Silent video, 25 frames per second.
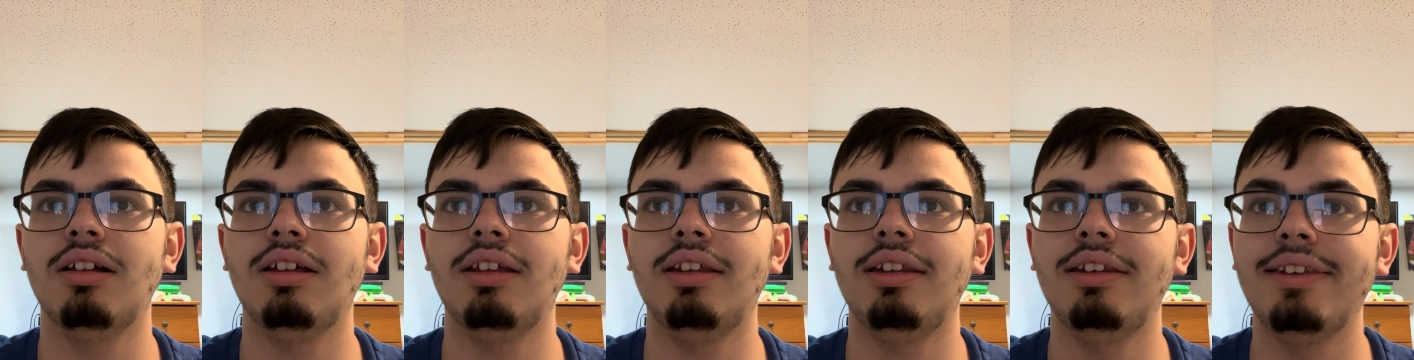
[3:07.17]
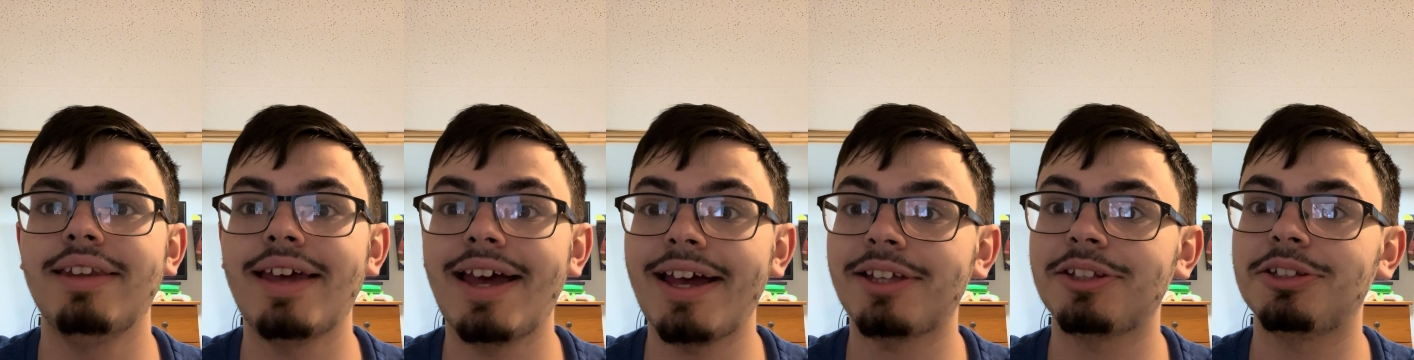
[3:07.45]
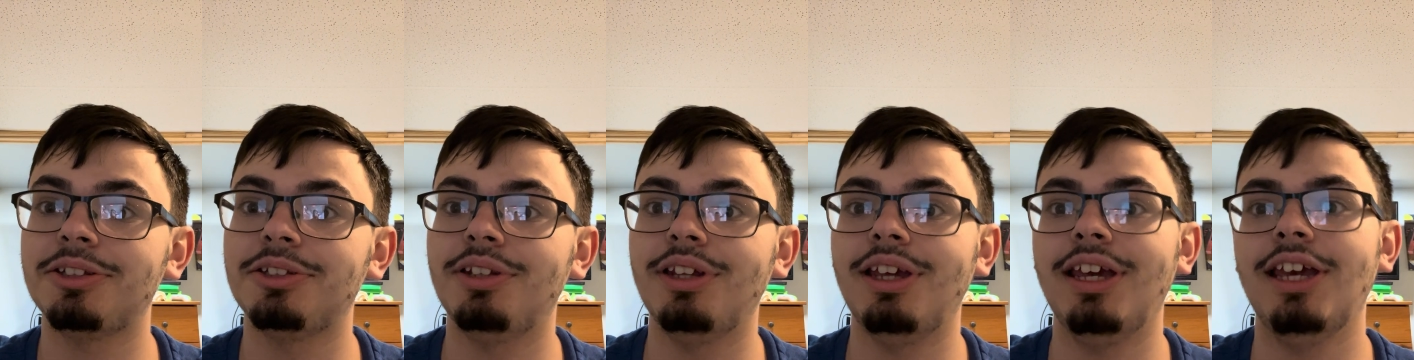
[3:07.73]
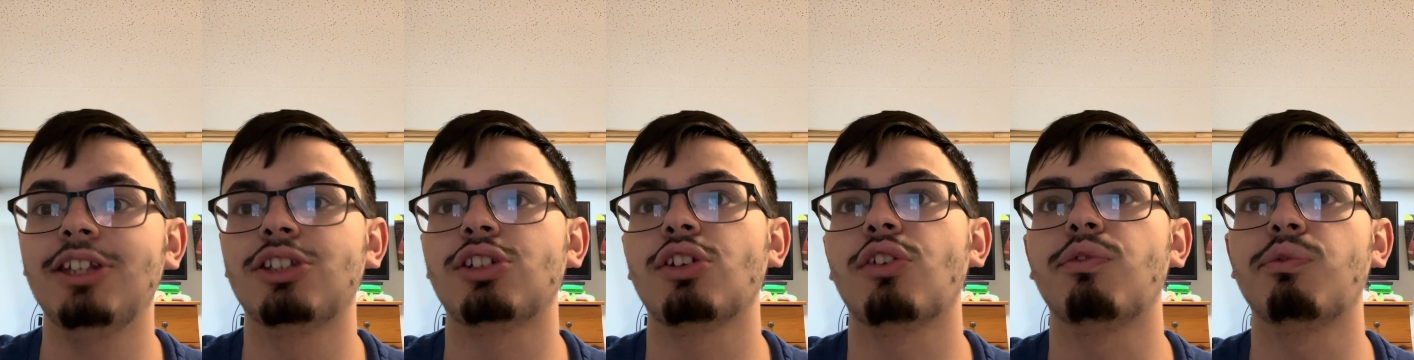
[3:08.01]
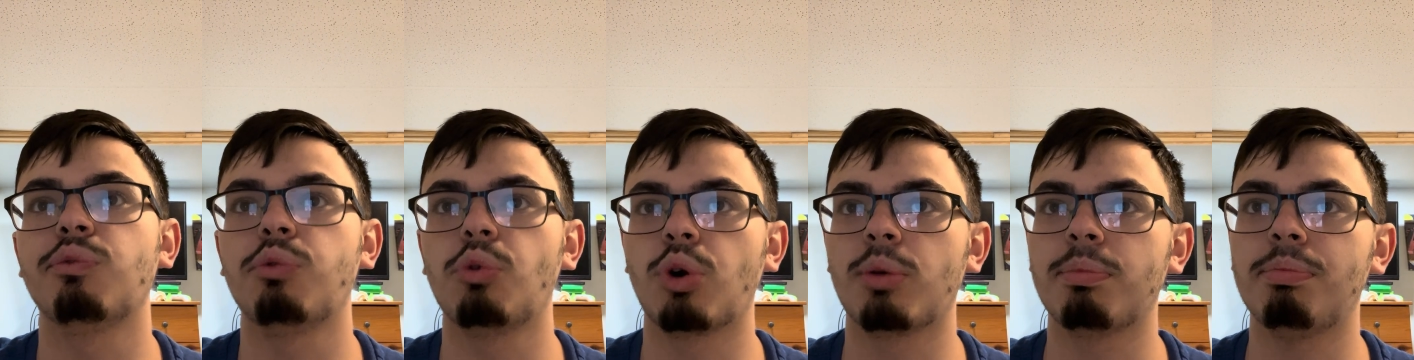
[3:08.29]
Next is a
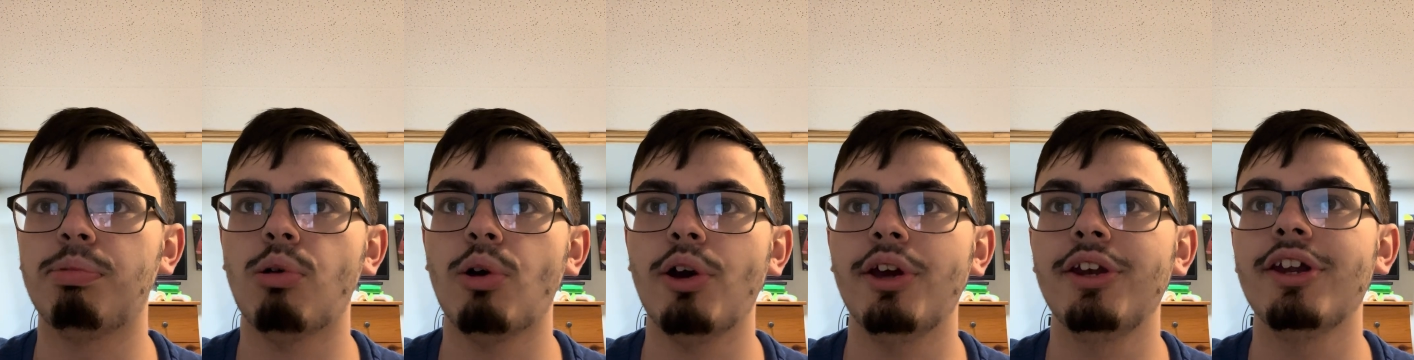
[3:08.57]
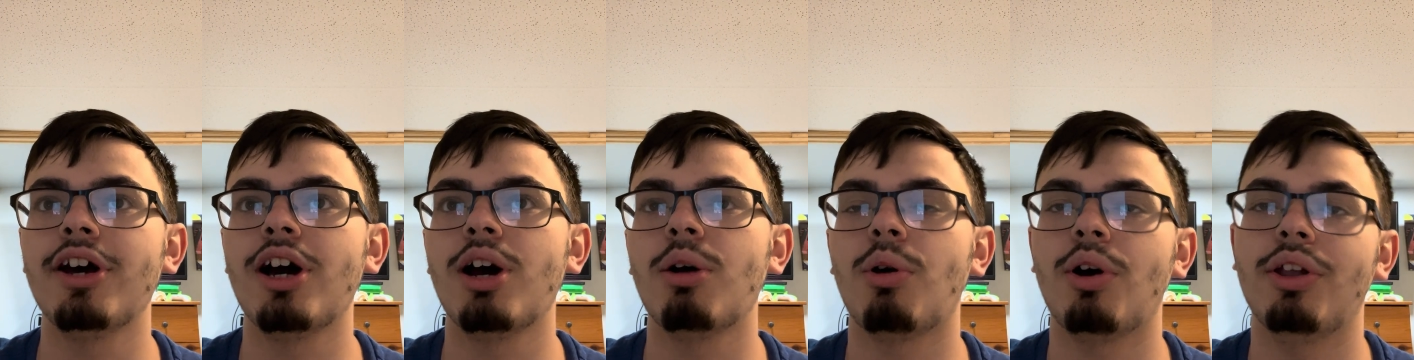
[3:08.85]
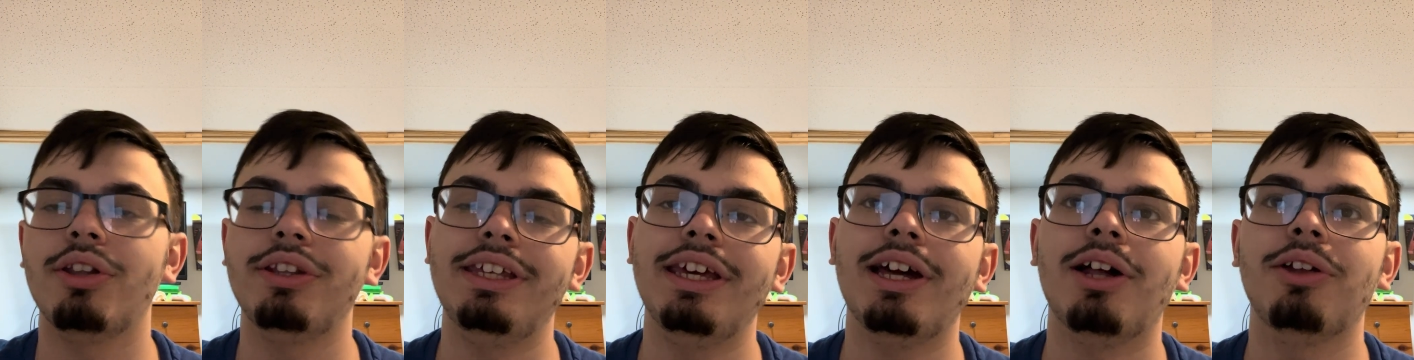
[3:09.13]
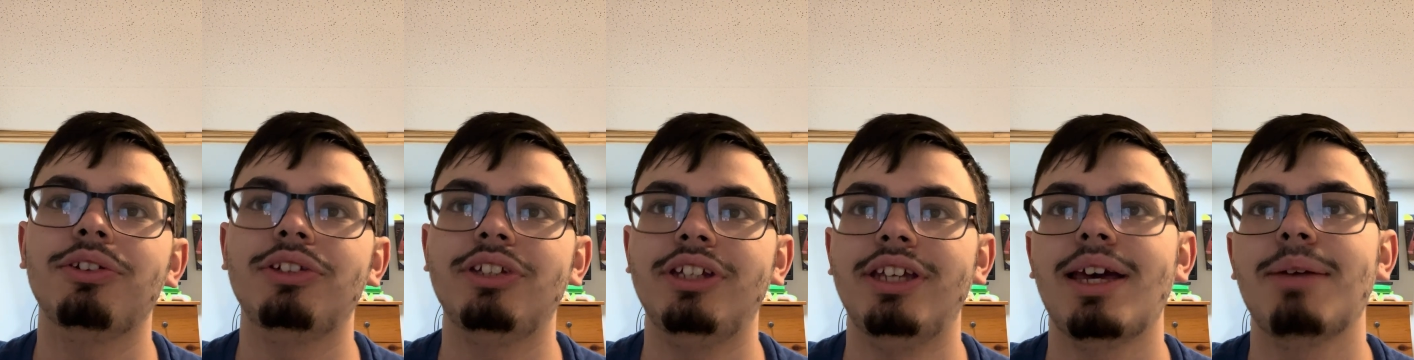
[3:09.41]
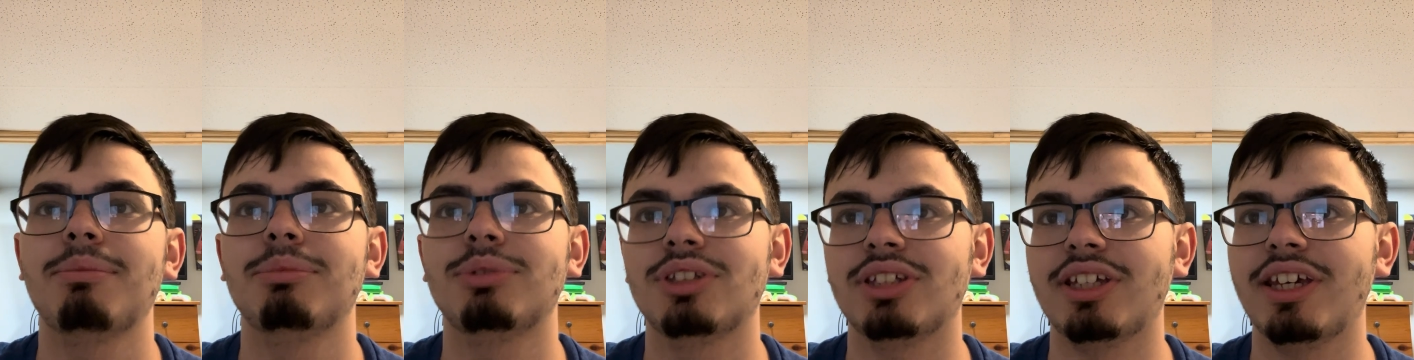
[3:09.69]
4.0 on the
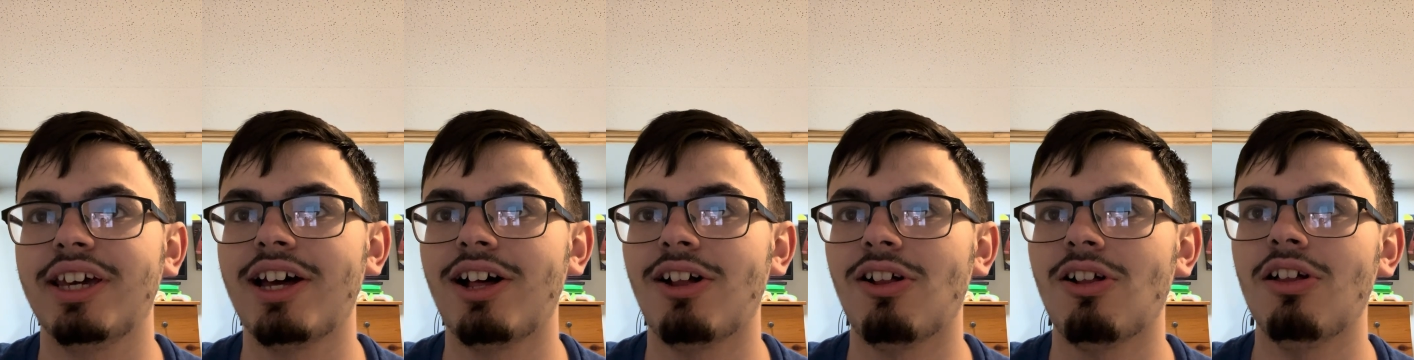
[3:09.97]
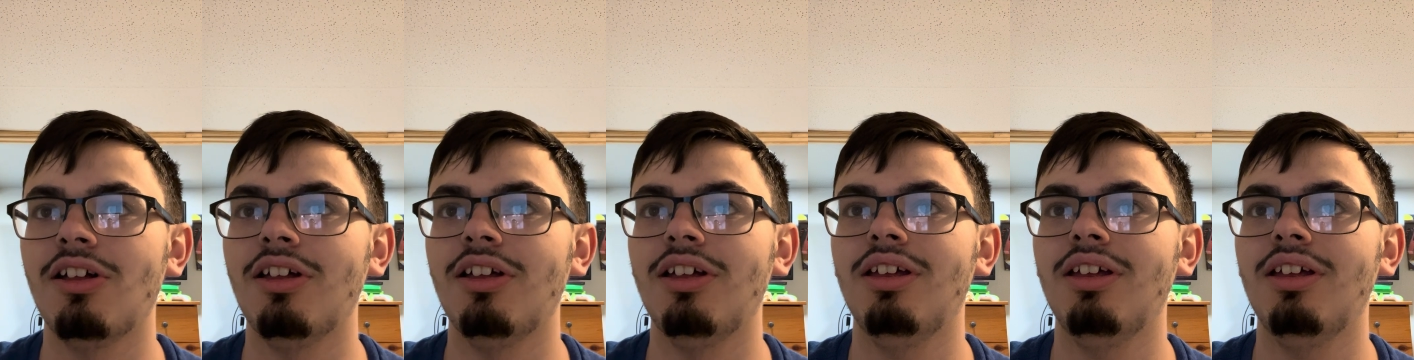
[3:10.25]
LTM scale.